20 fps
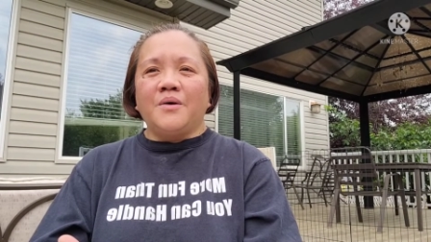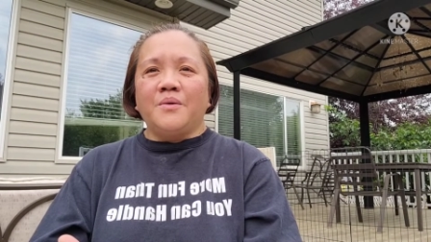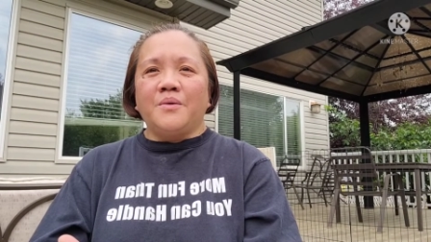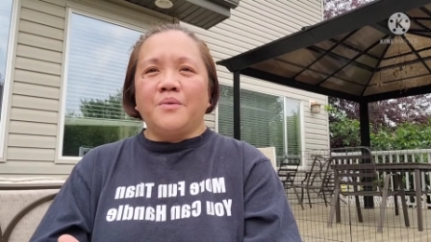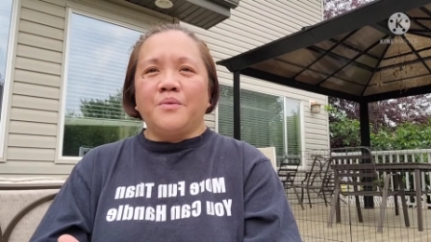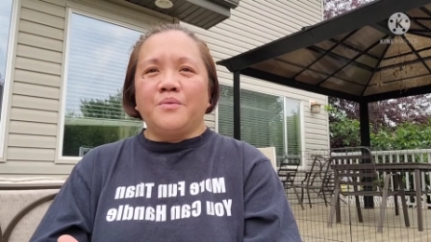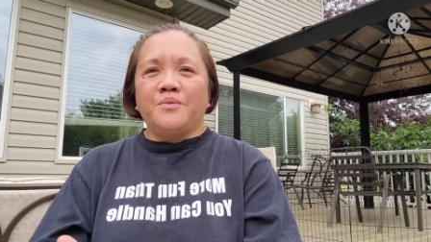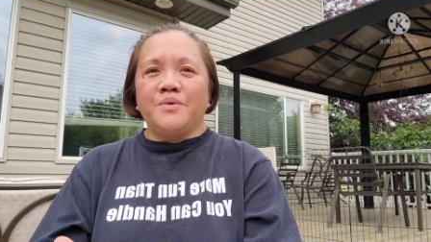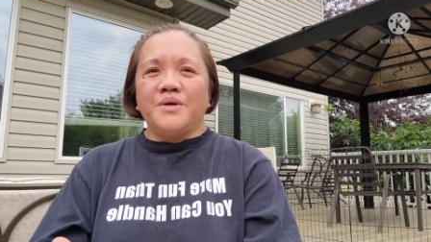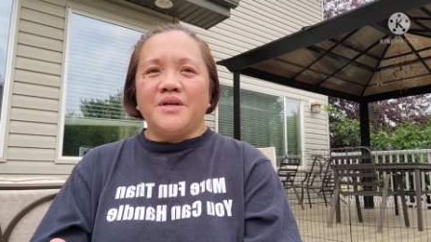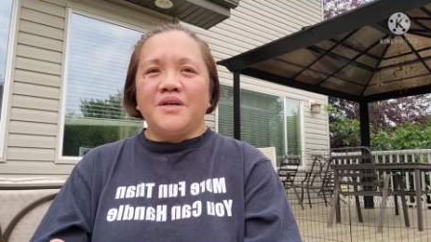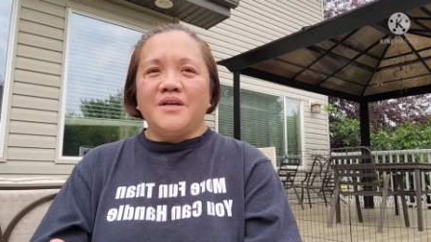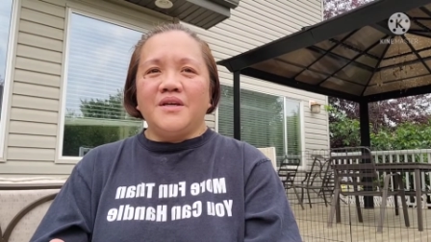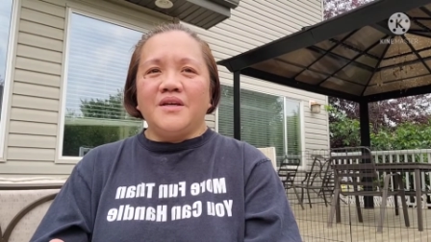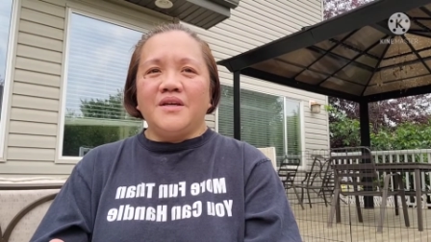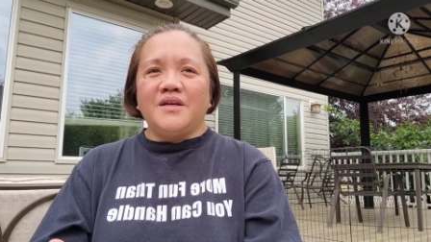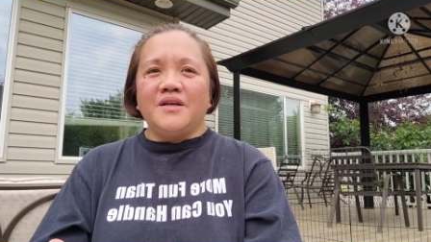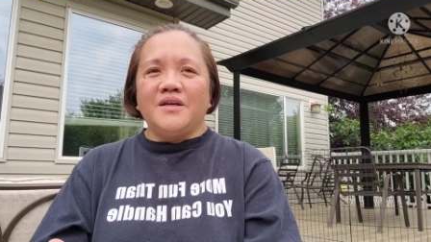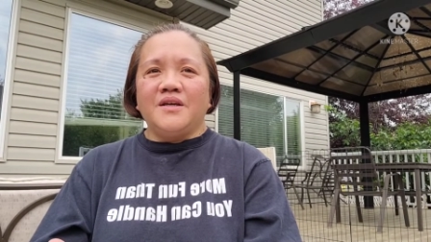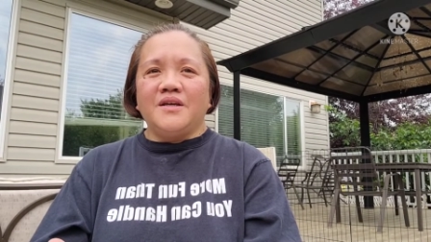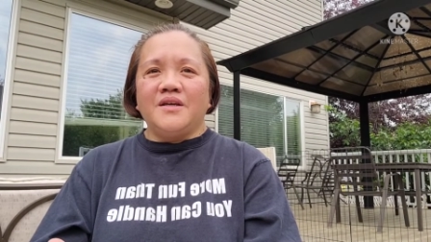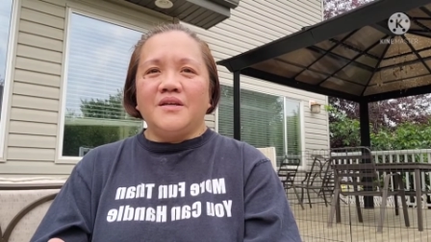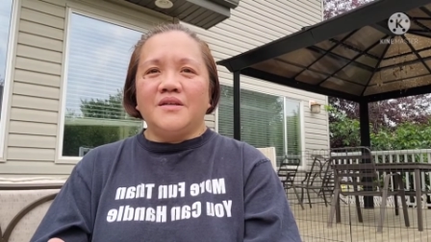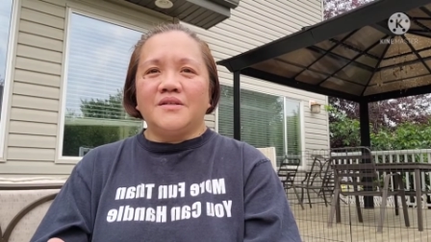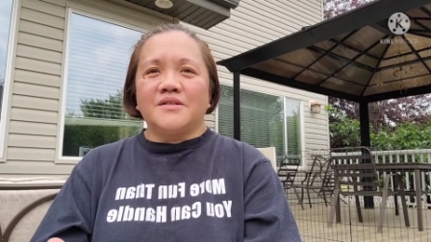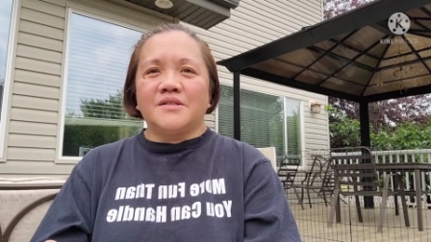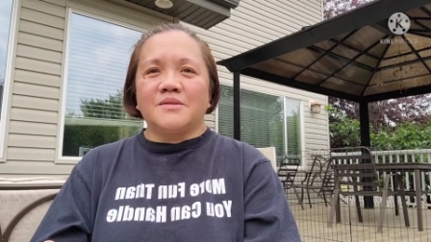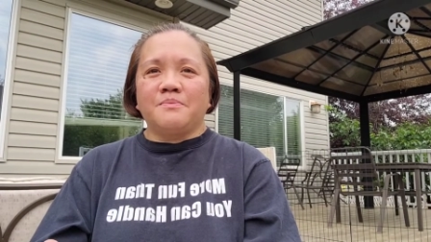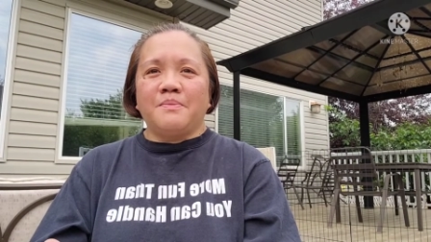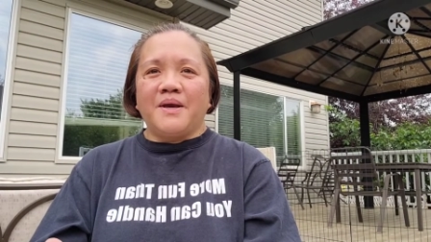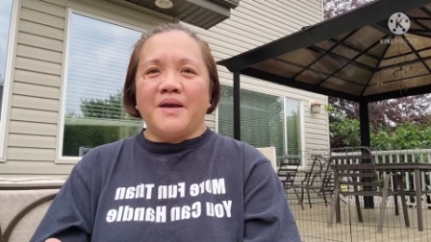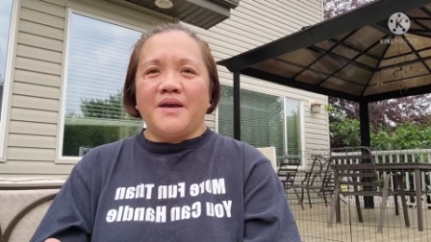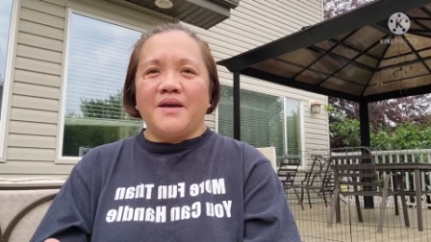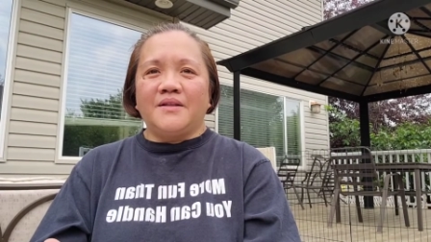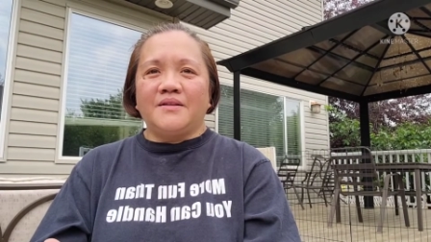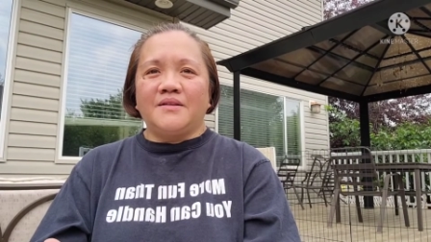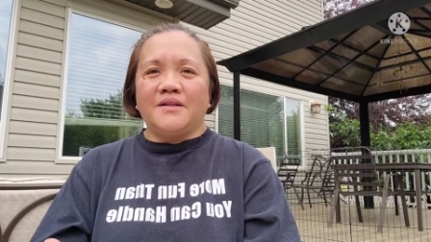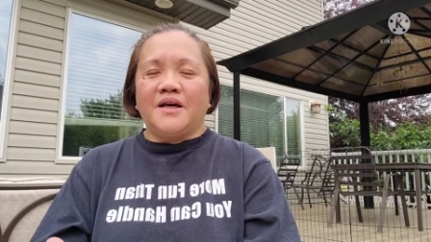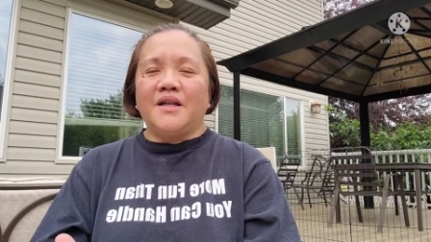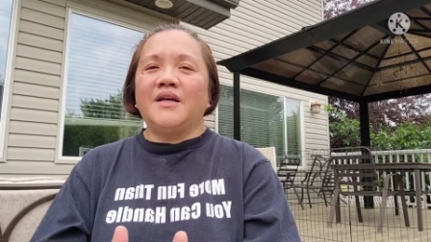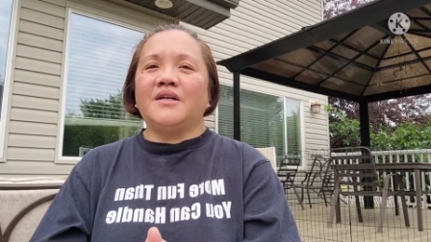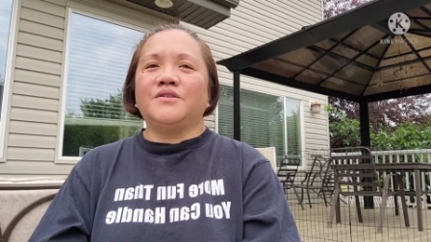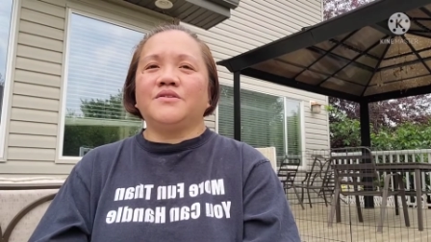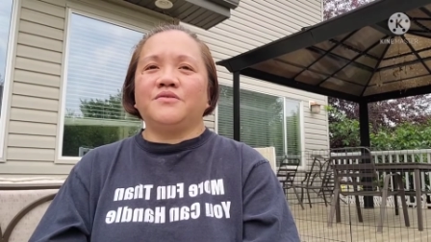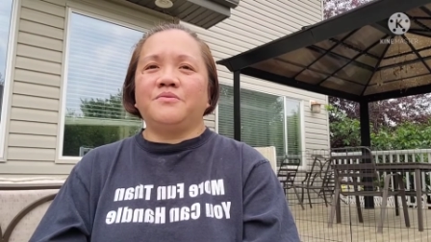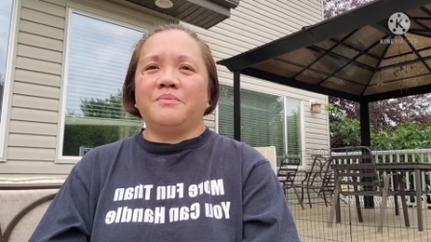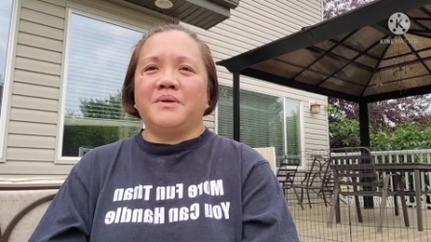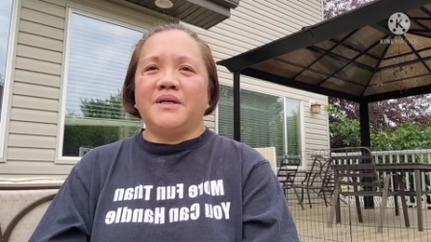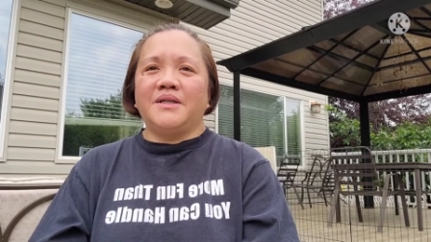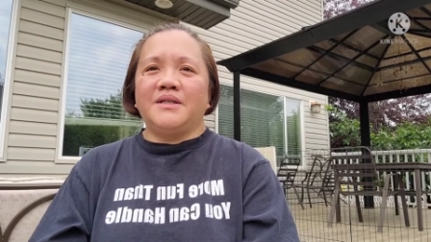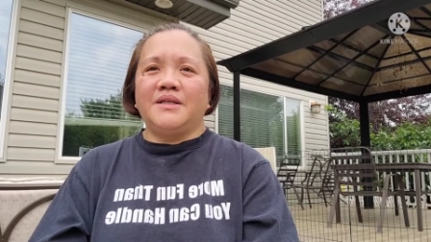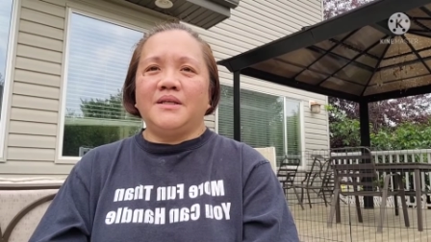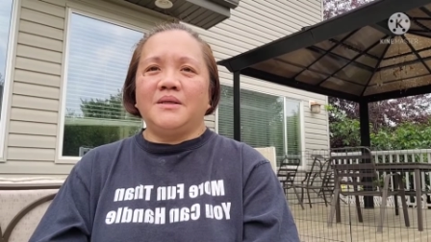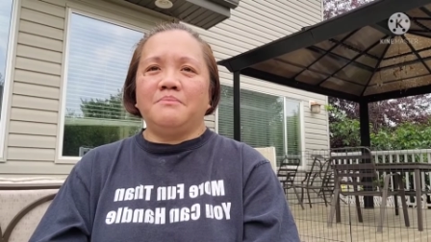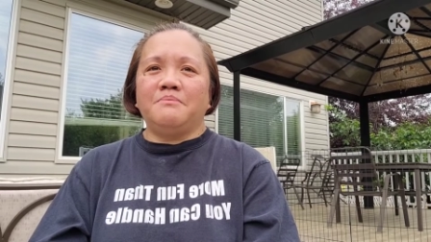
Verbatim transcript: we spend a lot of money,